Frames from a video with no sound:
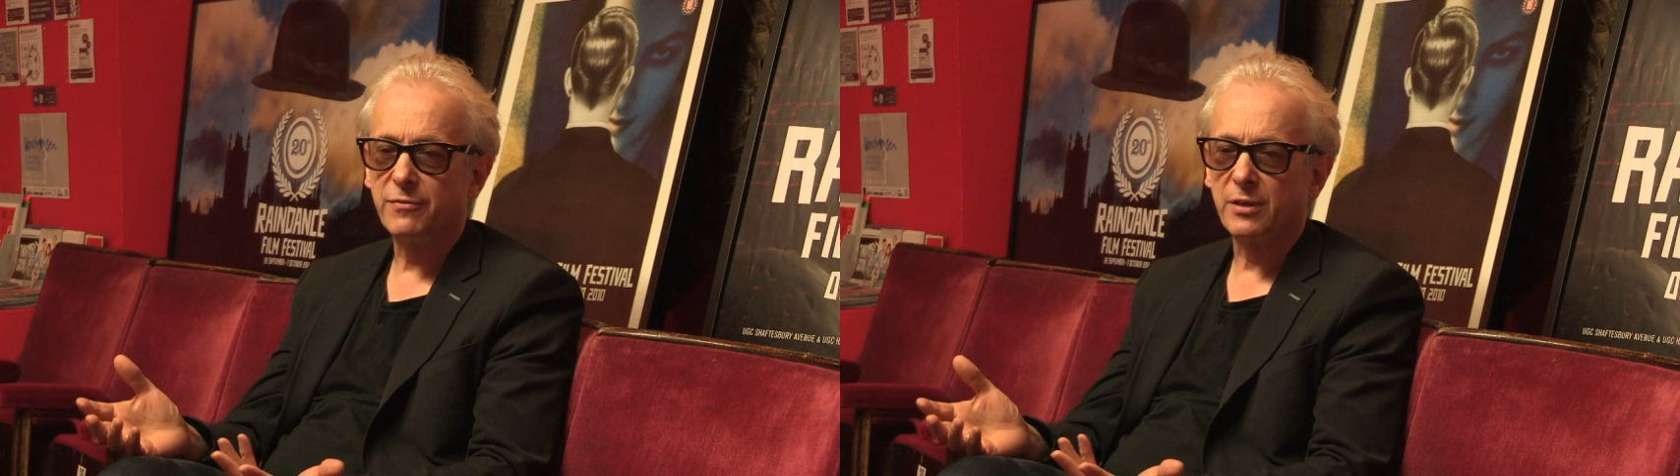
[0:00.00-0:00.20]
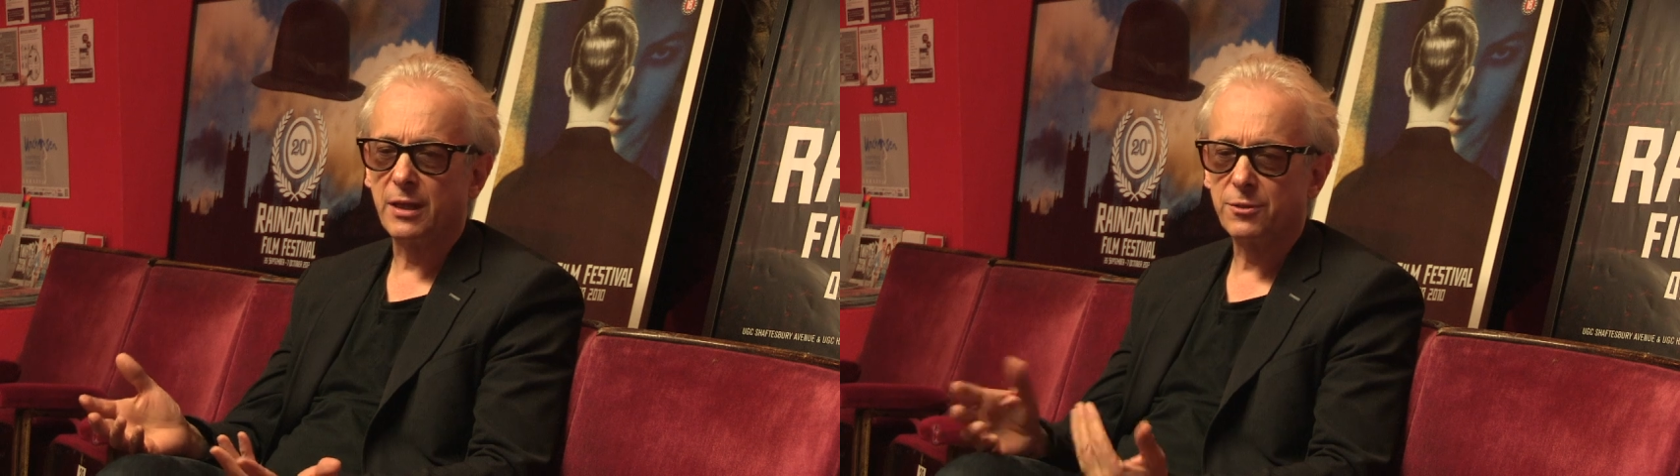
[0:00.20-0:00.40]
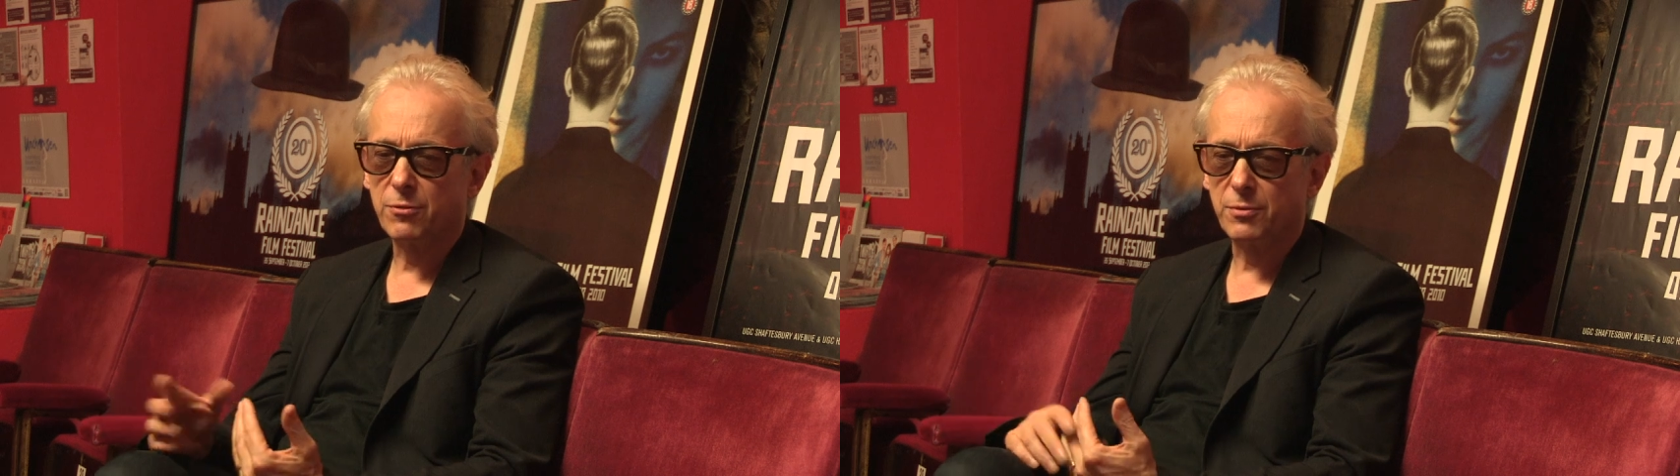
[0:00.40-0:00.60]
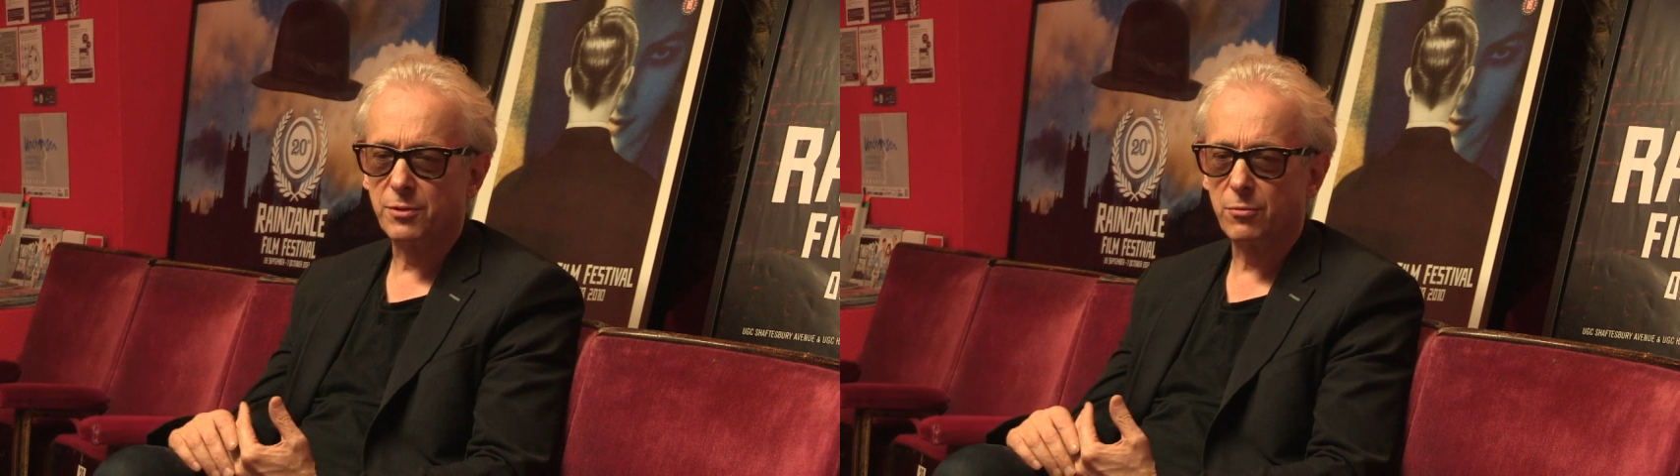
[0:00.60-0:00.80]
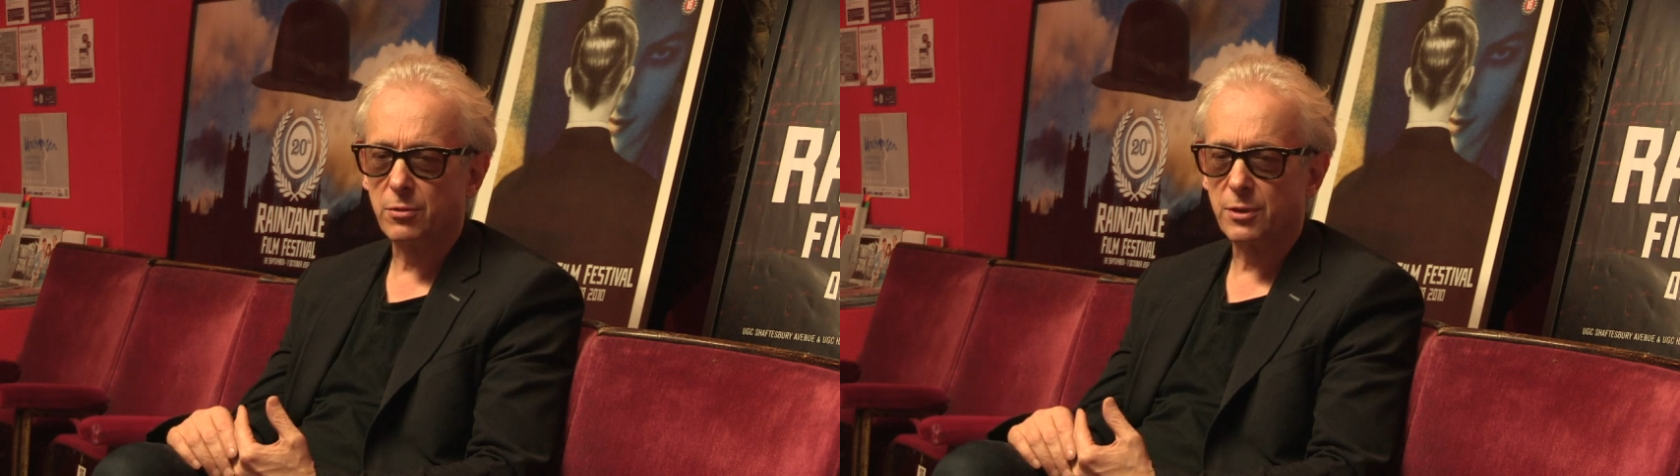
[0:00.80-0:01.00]
financial
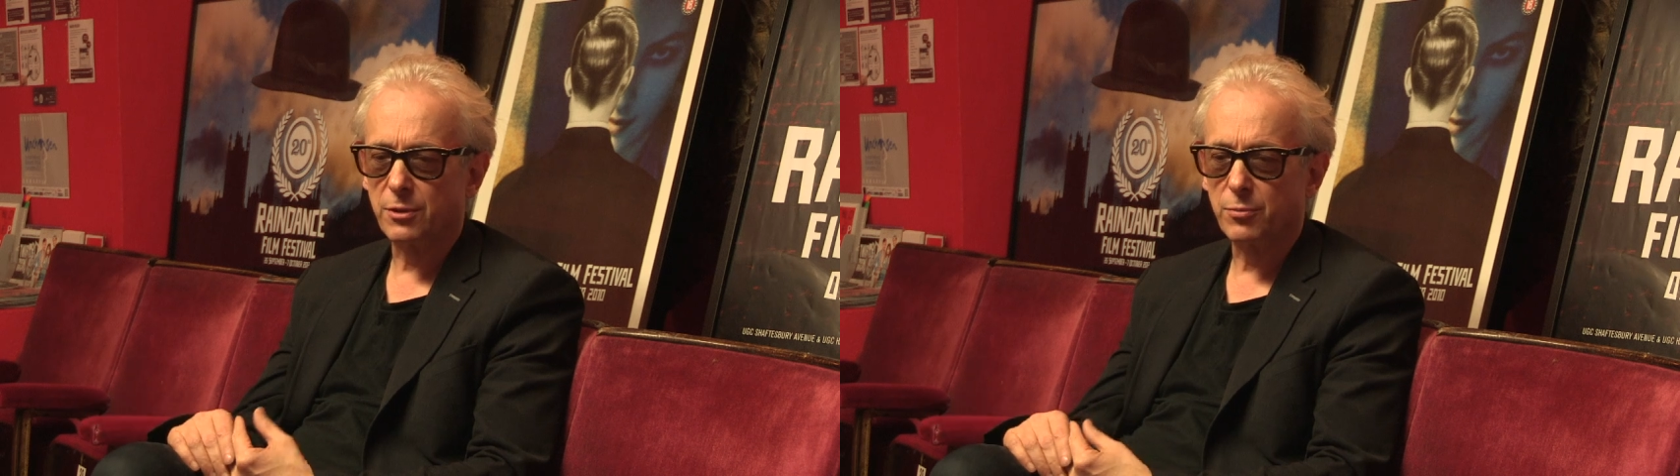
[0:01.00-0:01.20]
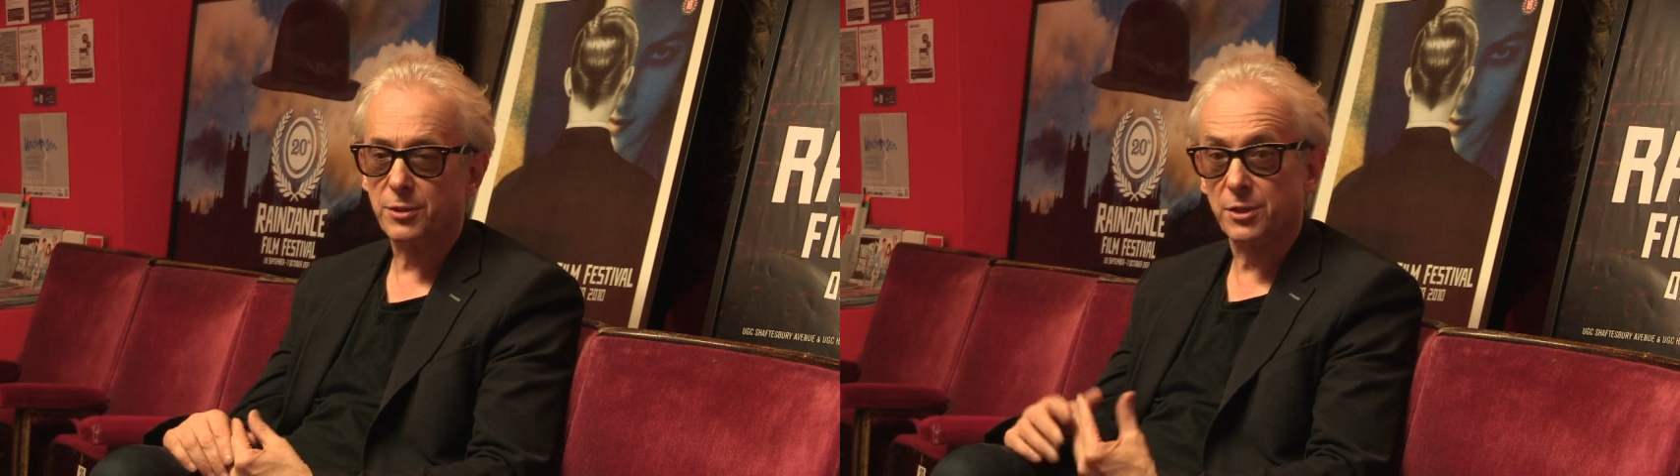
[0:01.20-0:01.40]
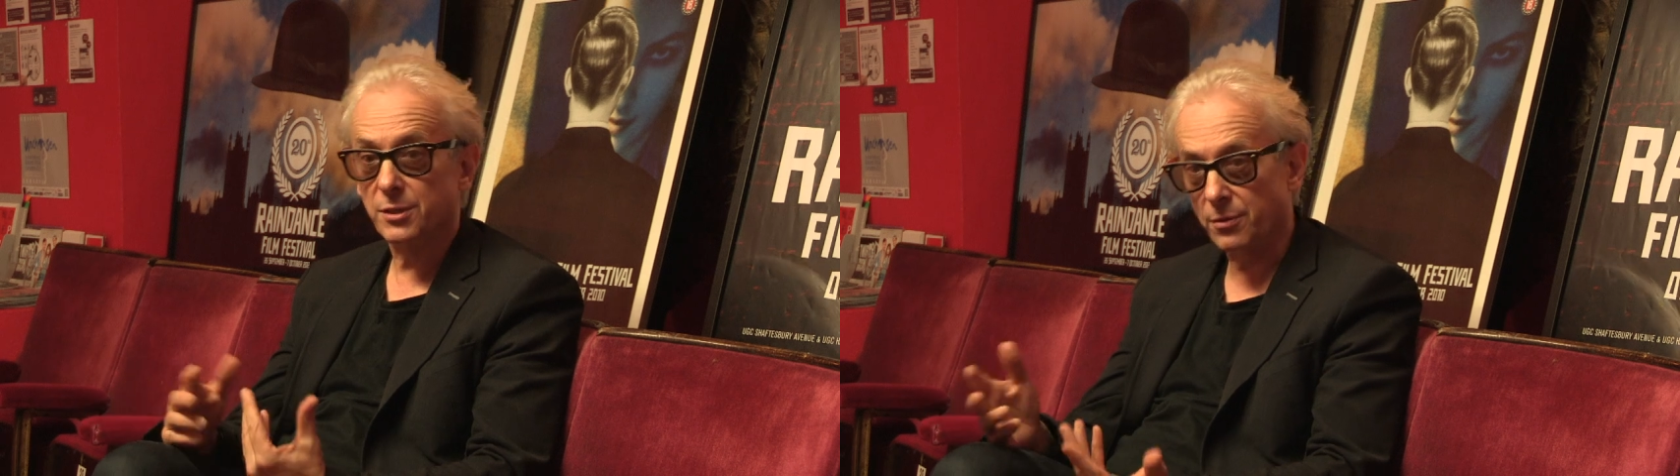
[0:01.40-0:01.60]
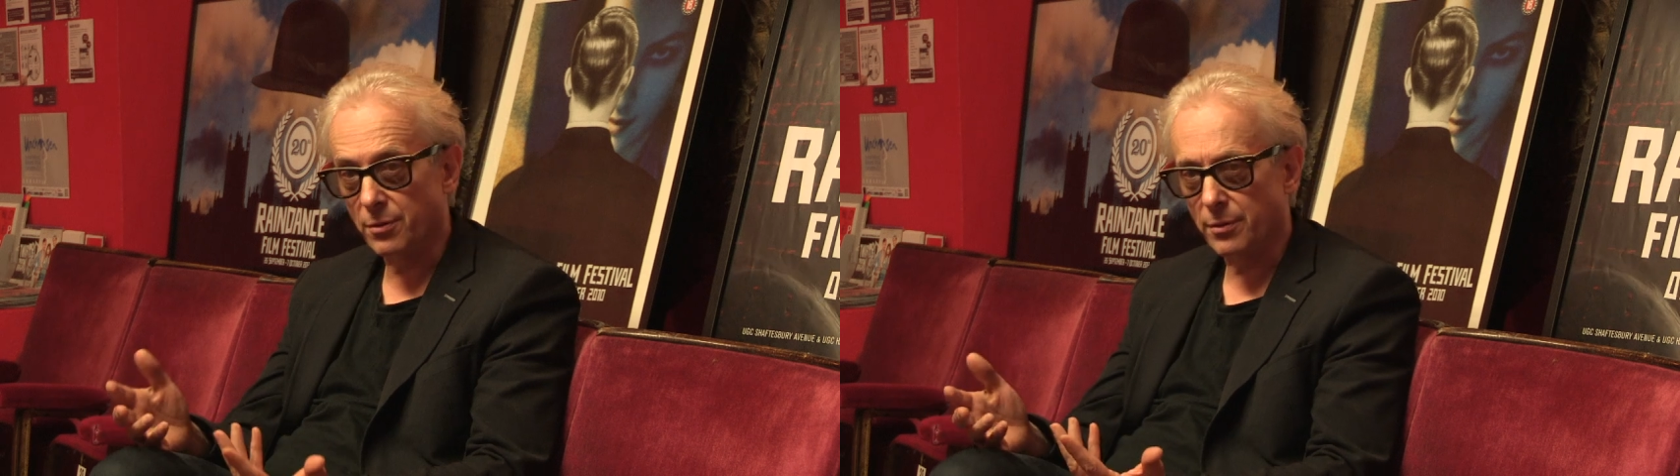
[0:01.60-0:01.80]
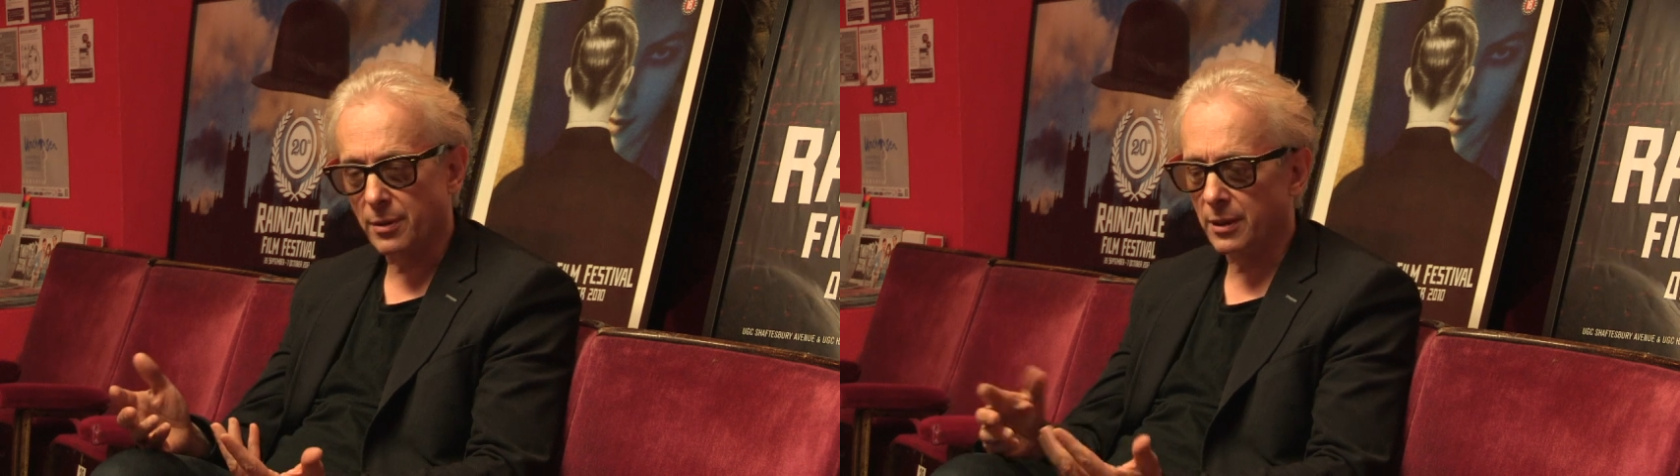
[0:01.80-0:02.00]
resources, which is a
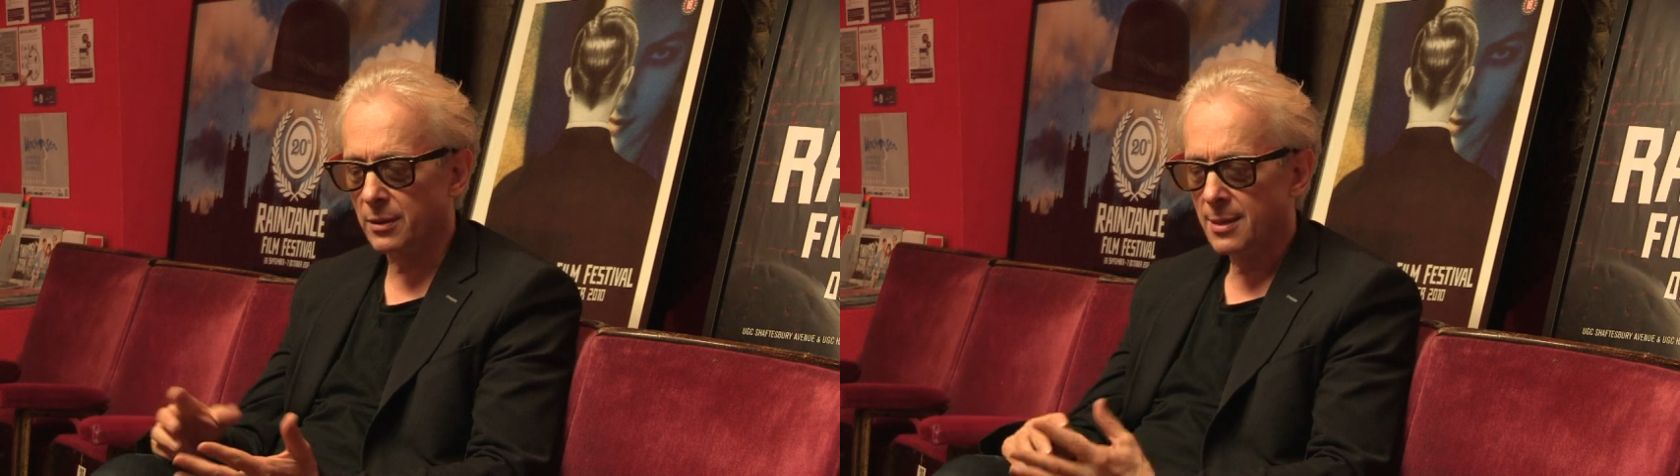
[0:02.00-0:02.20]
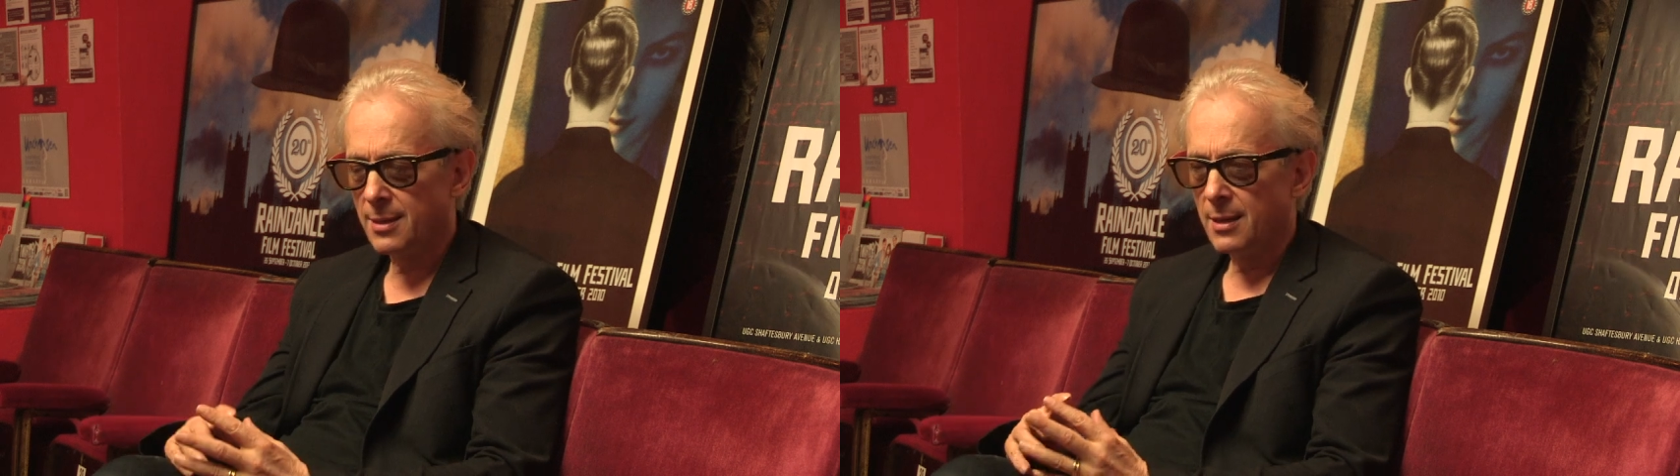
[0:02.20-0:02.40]
good thing.